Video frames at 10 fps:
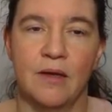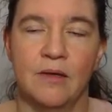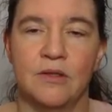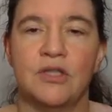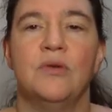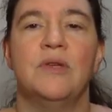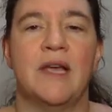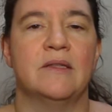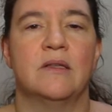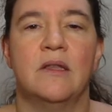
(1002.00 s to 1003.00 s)
So
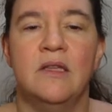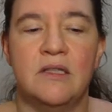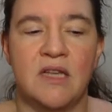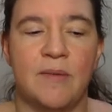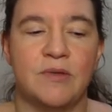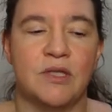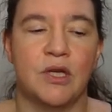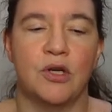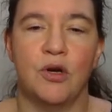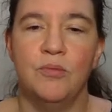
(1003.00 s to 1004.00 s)
yes, these steps
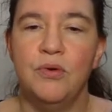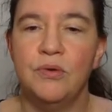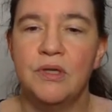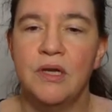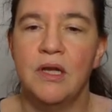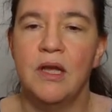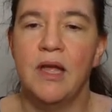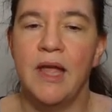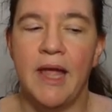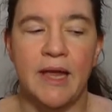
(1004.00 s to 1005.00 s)
commute
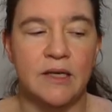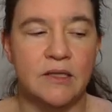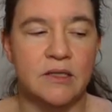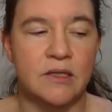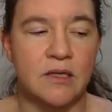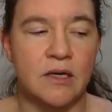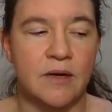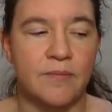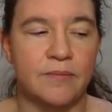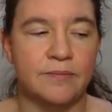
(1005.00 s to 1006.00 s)
and
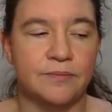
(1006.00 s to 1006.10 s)
um,